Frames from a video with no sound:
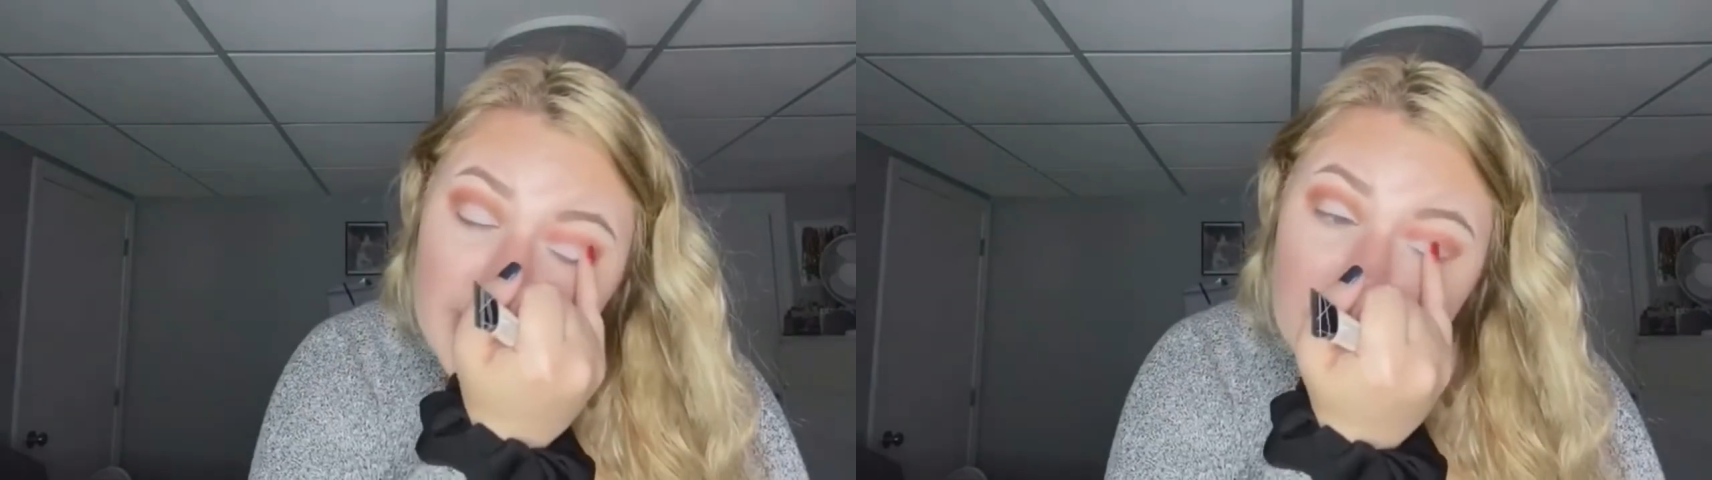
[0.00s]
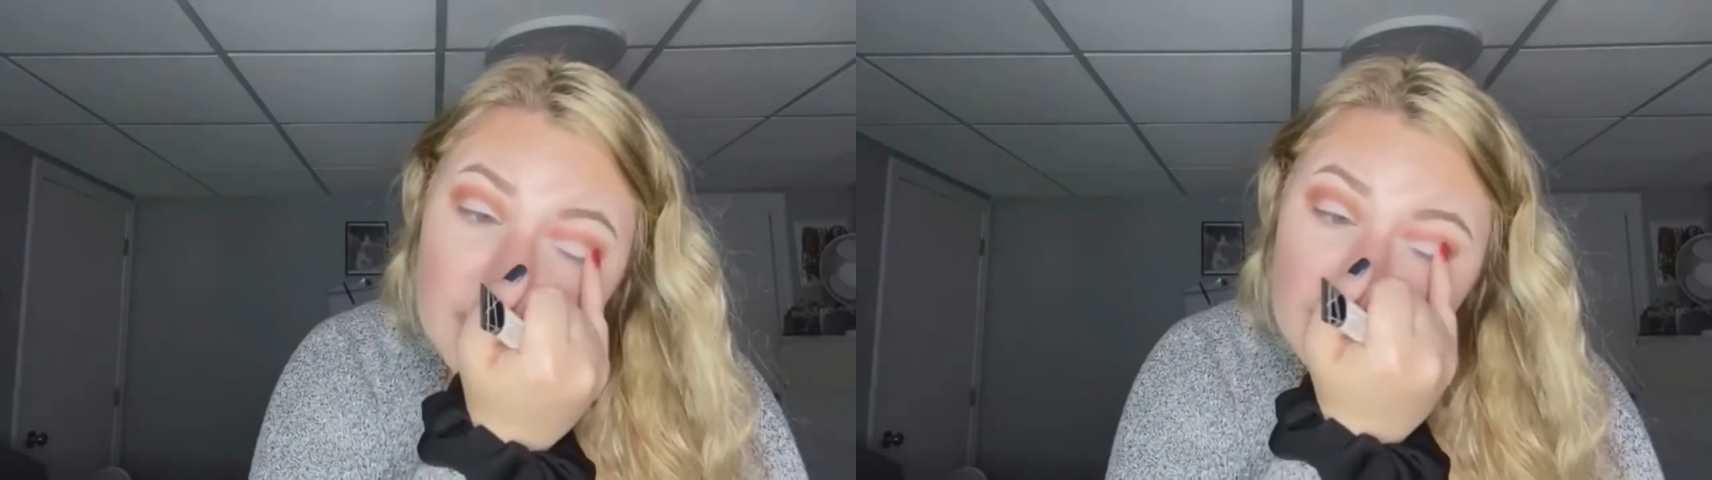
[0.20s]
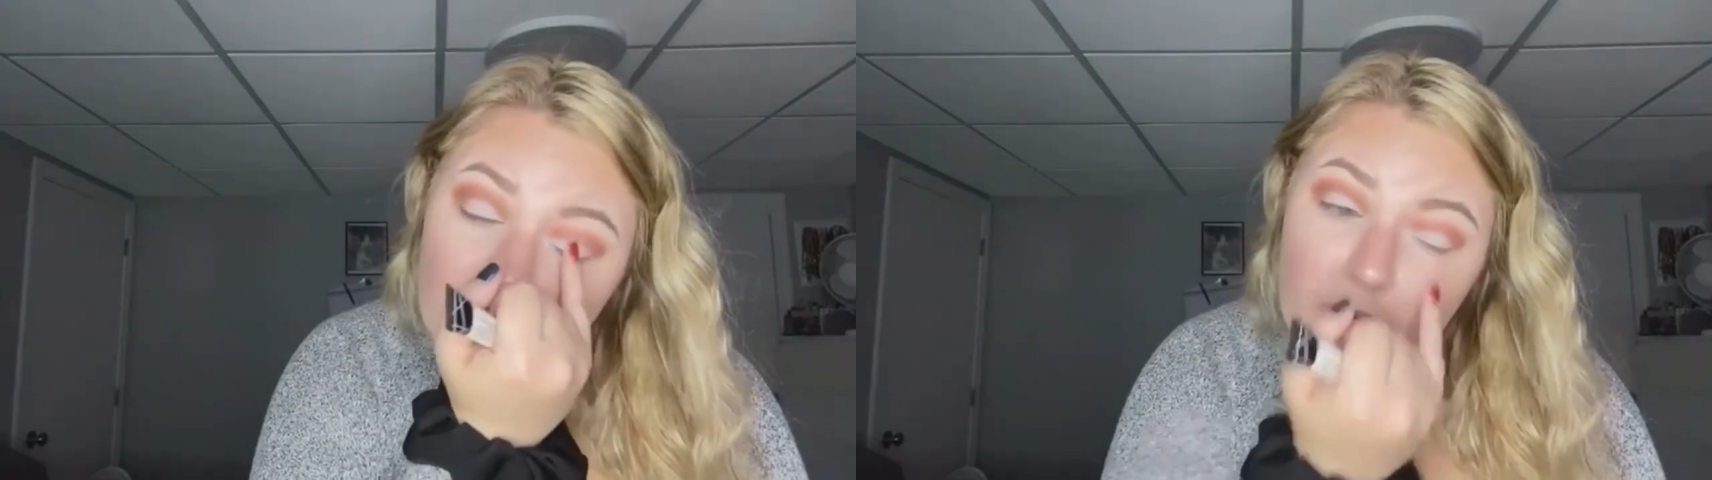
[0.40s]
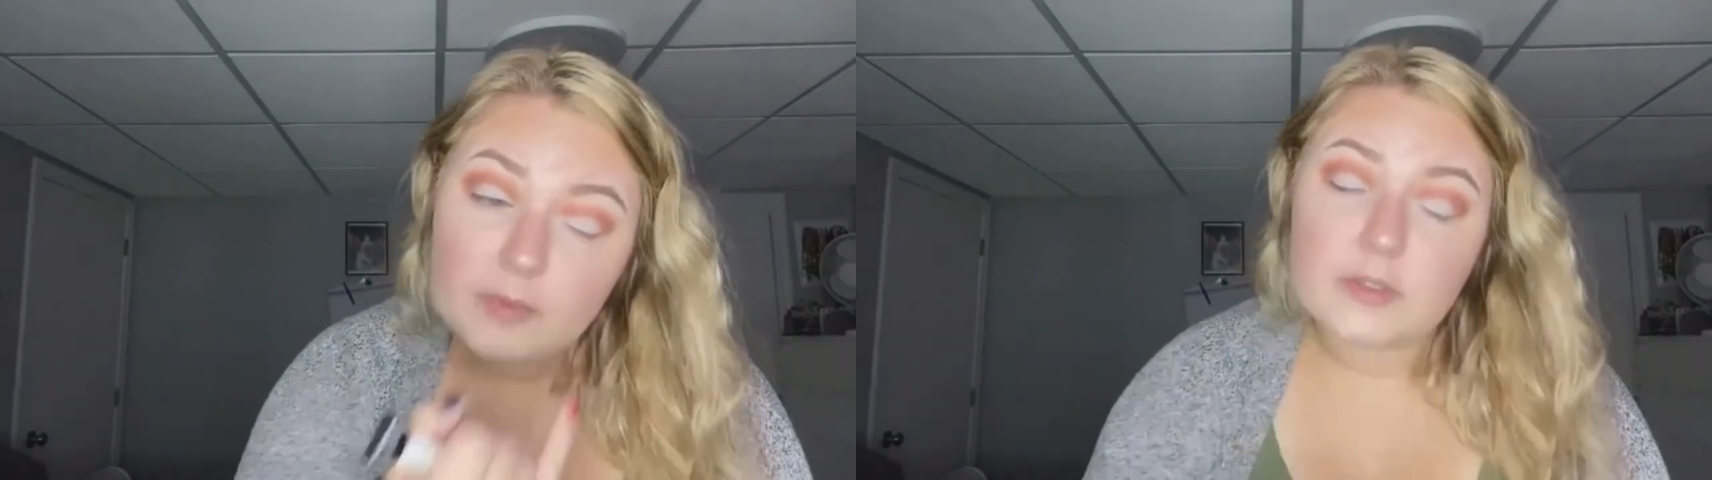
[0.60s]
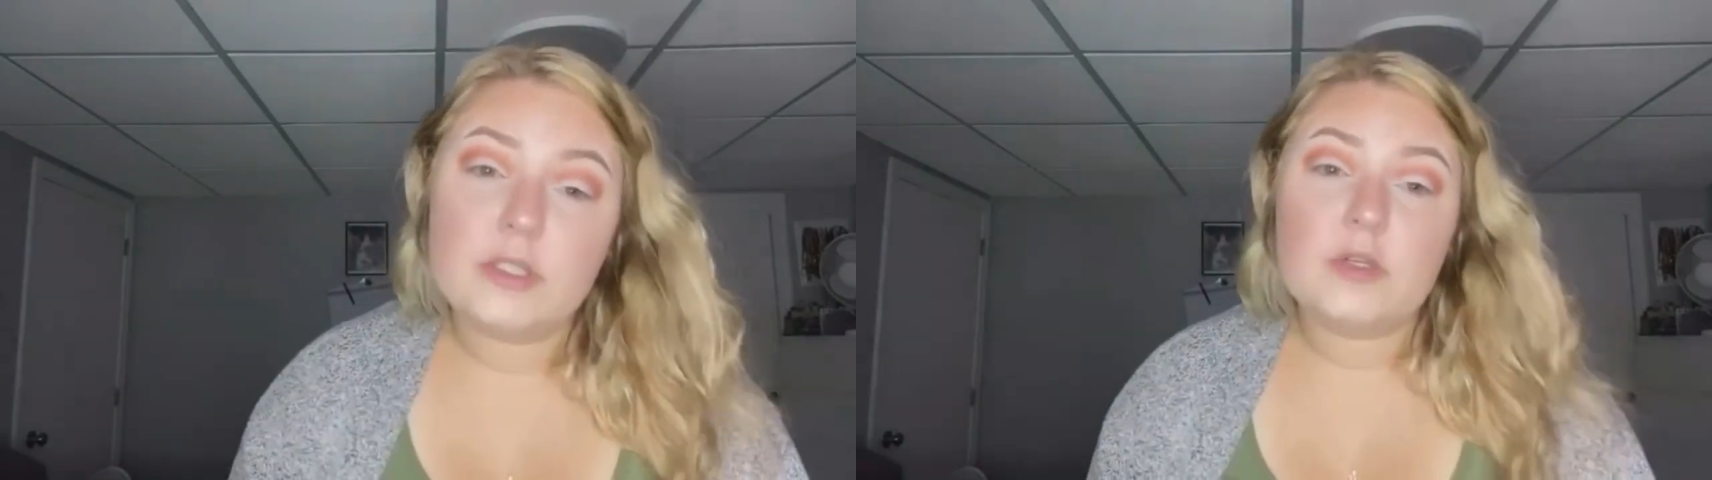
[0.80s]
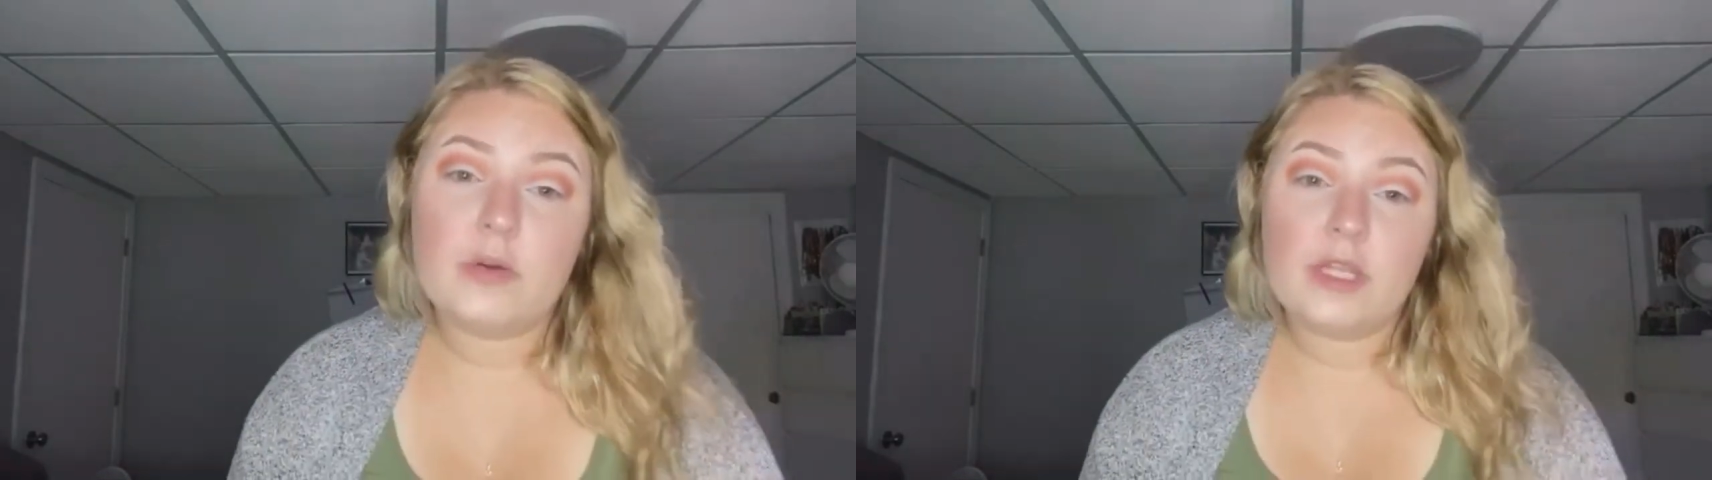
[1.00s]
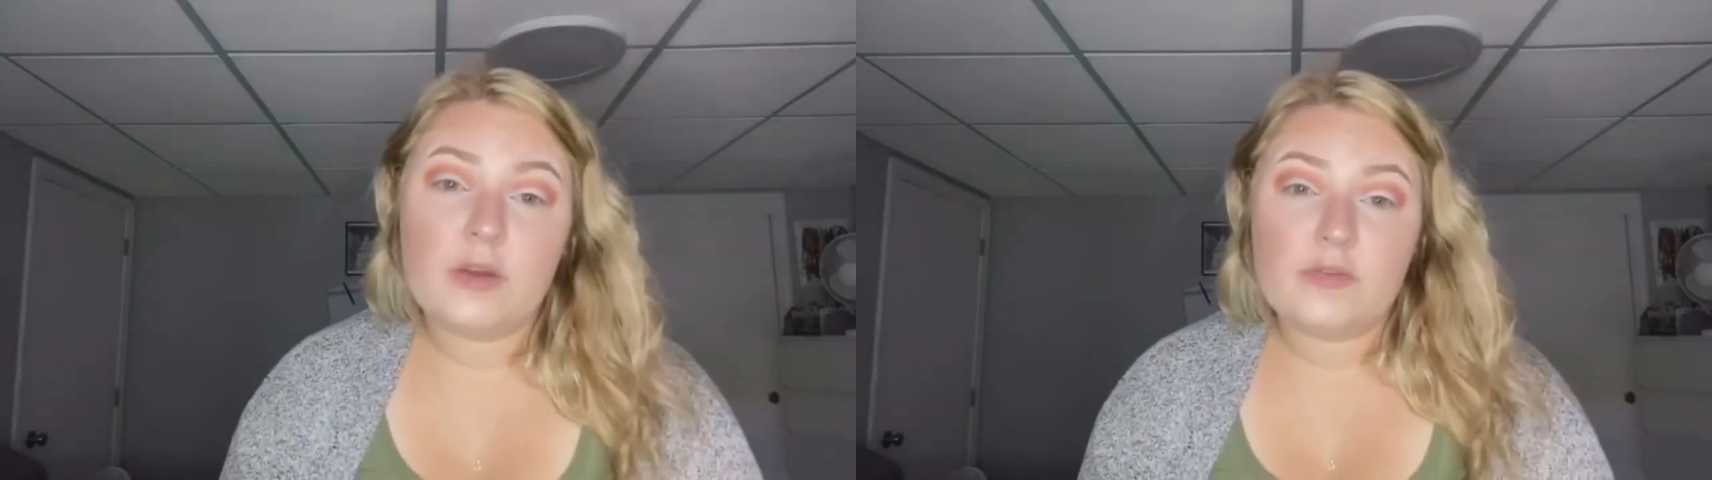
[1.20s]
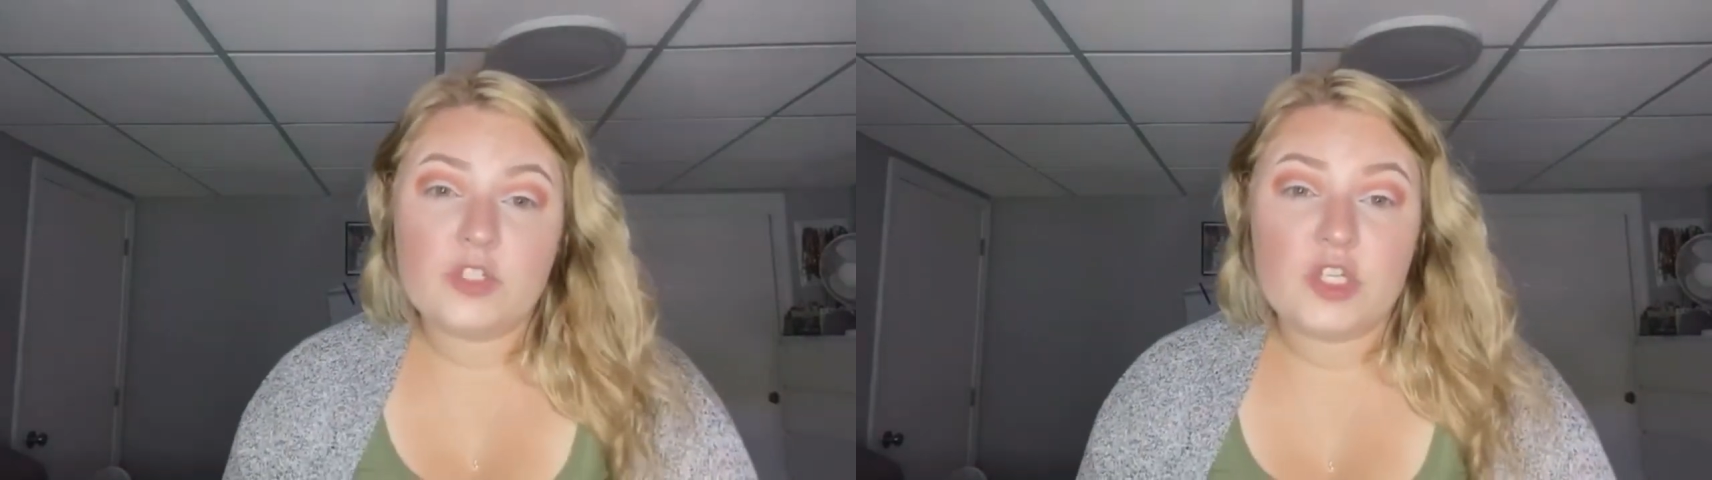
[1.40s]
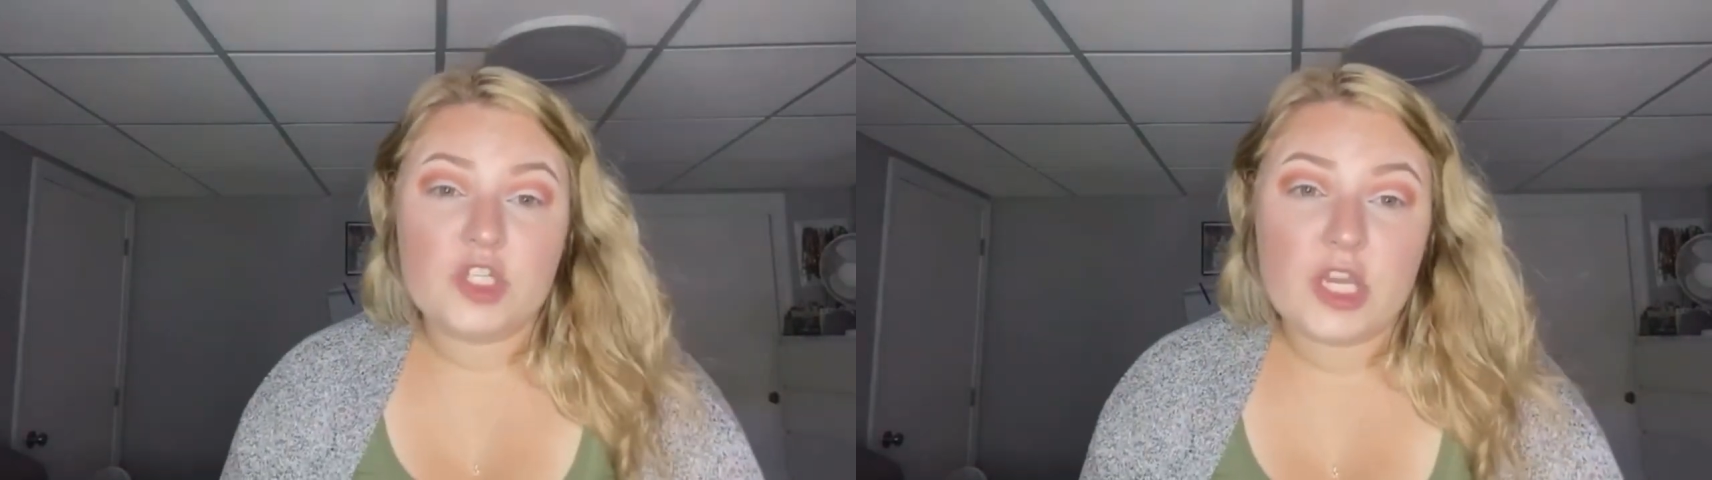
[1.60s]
if you're able to donate or even just share,